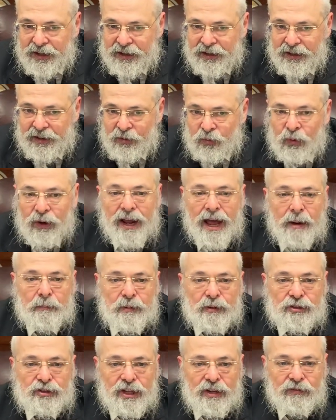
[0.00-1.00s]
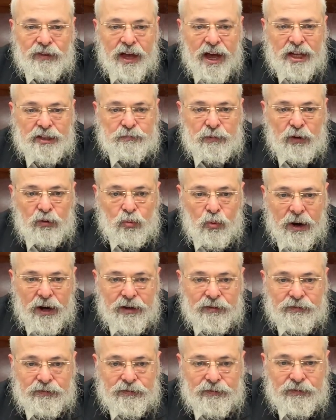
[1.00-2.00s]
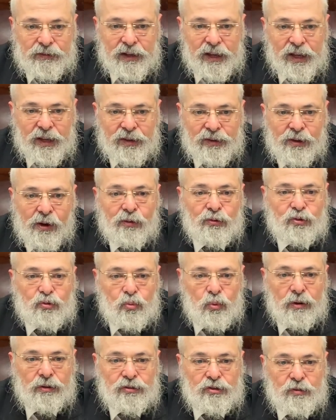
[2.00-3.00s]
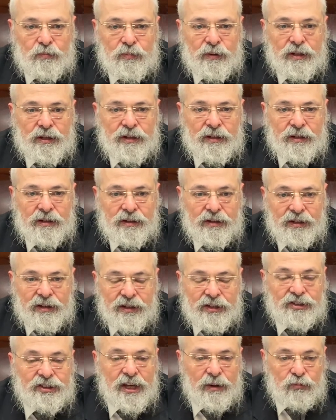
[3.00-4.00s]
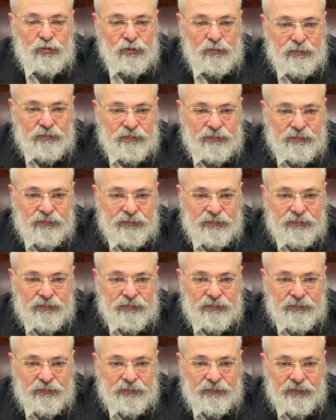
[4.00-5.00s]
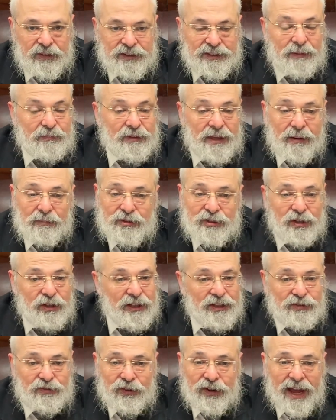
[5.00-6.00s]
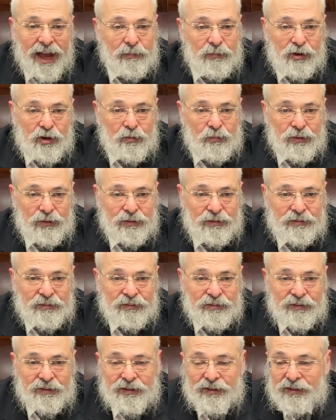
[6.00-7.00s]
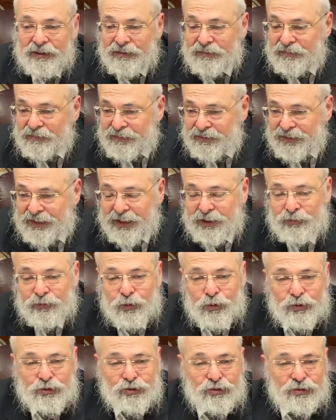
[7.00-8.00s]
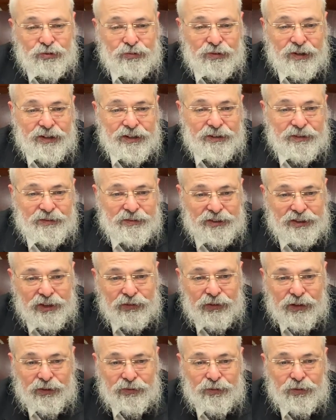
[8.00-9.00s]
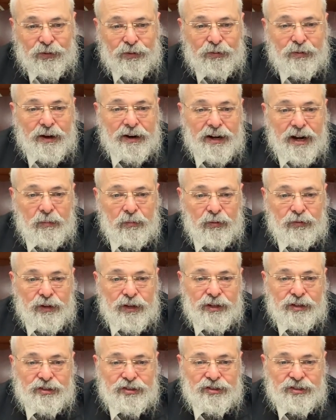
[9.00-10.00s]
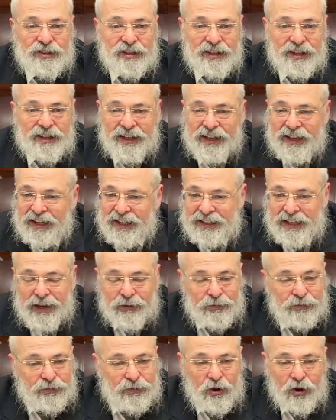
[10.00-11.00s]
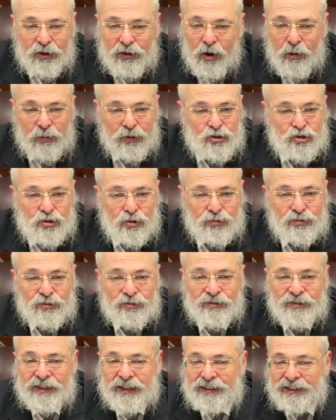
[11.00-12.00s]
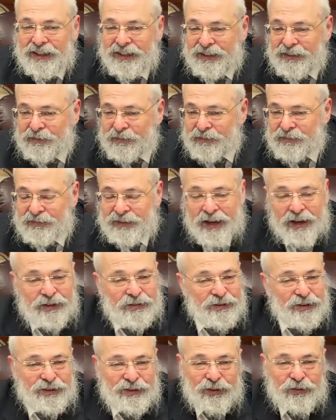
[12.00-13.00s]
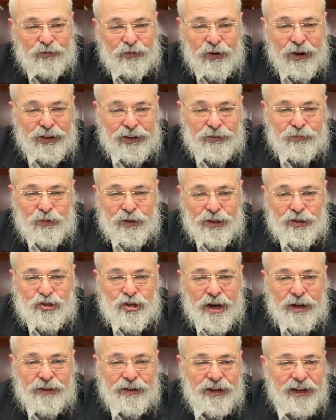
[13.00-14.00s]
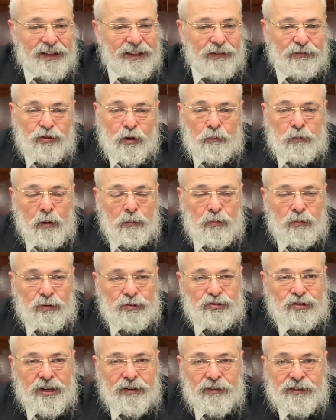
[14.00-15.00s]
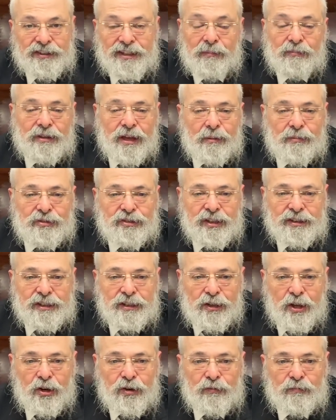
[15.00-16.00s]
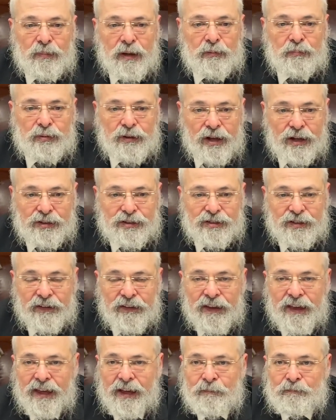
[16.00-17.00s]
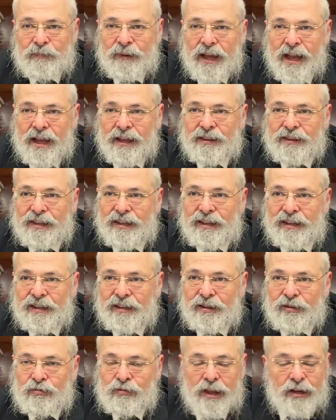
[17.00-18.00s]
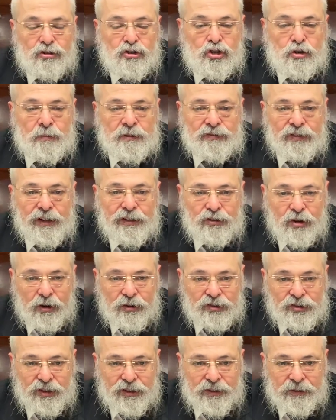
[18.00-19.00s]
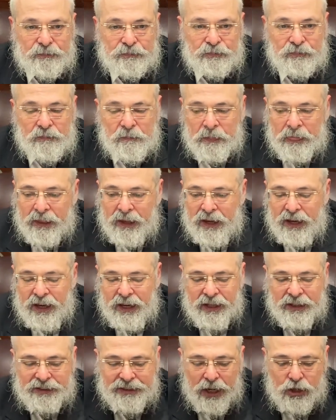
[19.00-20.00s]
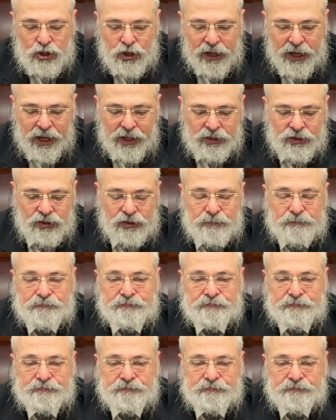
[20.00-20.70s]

What happens if the husband and wife don't want to be in the same room? Sometimes it's very amicable. They divorced already civilly for quite a number of years. They have common children. They're friendly with each other, and they have no problem whatsoever. Sometimes there's a lot of bad blood, and the relationship is very toxic. In such a case,